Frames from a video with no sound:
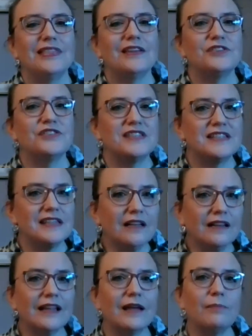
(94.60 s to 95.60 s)
there's
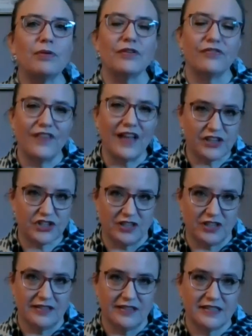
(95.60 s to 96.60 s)
still
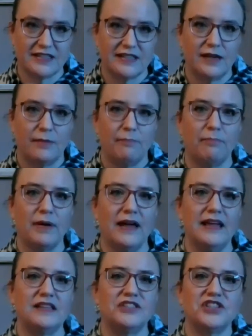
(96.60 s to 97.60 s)
imperfections, but
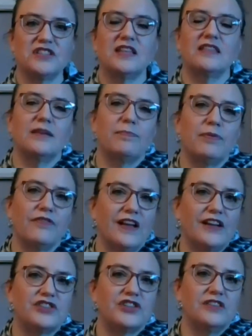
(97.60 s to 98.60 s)
it's just that the
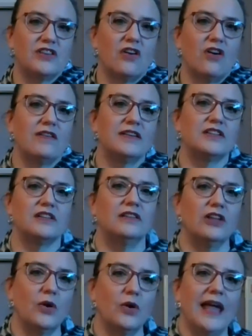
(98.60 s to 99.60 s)
perfections aren't
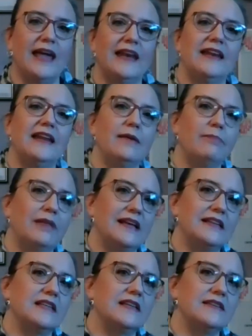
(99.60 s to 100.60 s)
located in
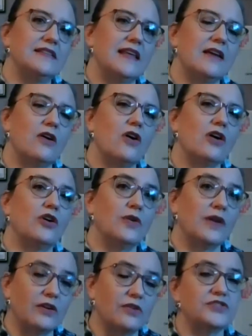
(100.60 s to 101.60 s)
places that are
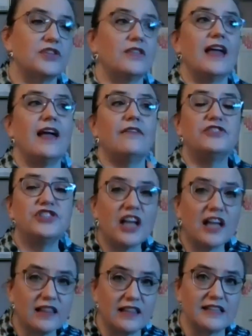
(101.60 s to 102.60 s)
critical. So they have
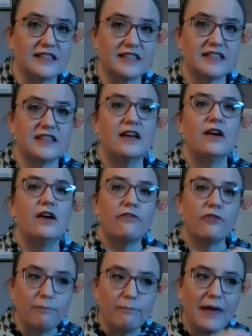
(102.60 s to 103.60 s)
checklists
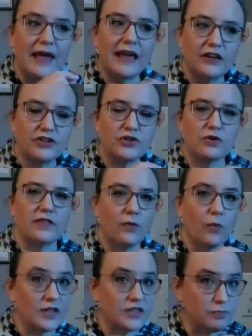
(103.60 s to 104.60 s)
for making sure
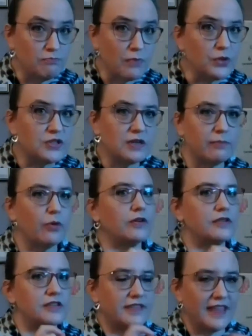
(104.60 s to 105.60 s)
that what's most
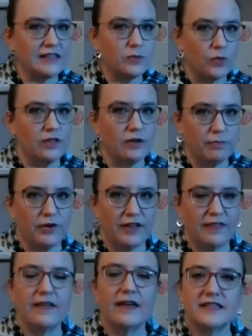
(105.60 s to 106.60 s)
important, that's where they're
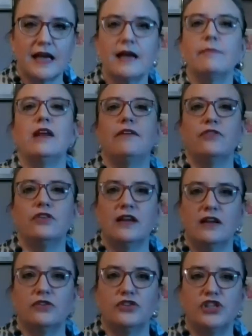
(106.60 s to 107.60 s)
putting that time and effort and
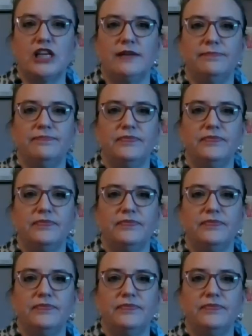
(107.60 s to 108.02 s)
energy.